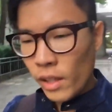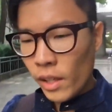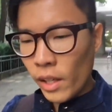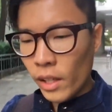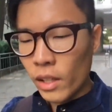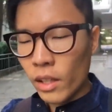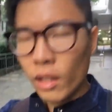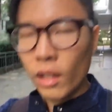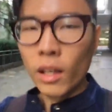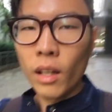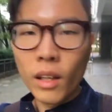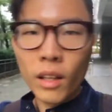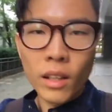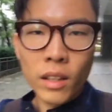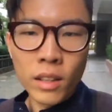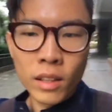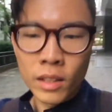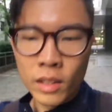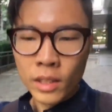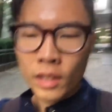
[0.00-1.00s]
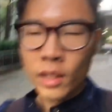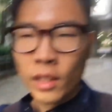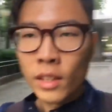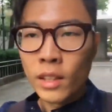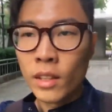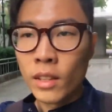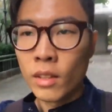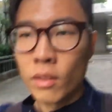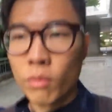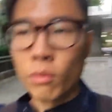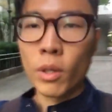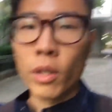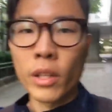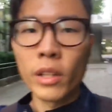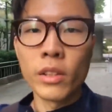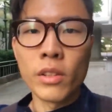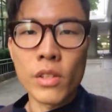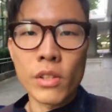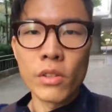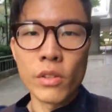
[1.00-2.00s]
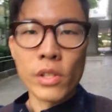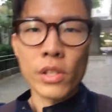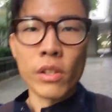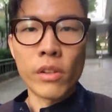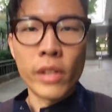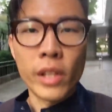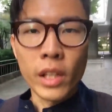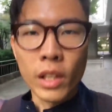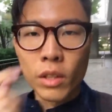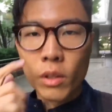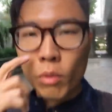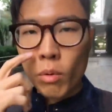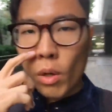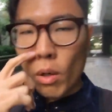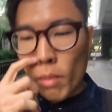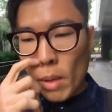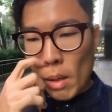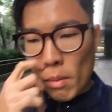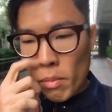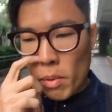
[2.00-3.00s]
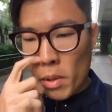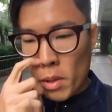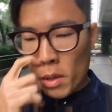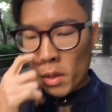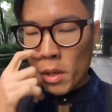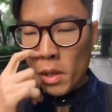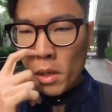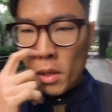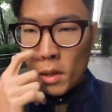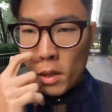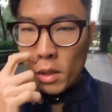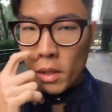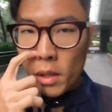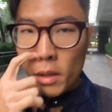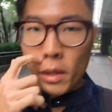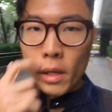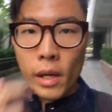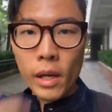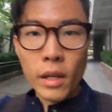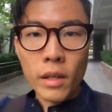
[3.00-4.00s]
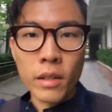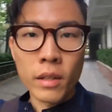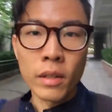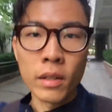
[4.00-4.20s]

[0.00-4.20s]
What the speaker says: And walking to school is already a good warm up. Yeah.